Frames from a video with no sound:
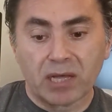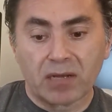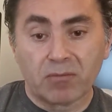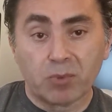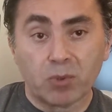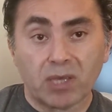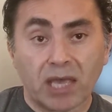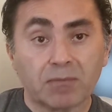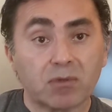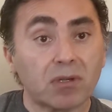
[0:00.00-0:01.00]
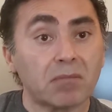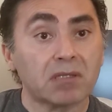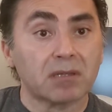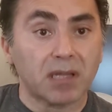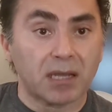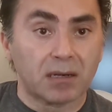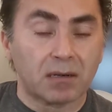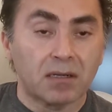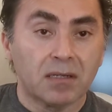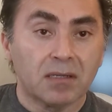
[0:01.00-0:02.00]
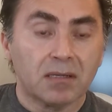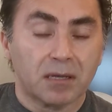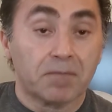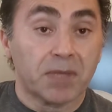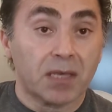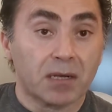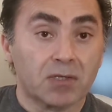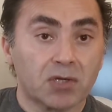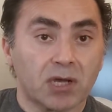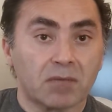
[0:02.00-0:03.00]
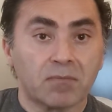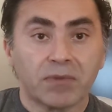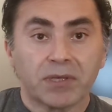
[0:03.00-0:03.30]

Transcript: out of boot camp 3 months later, they get a job.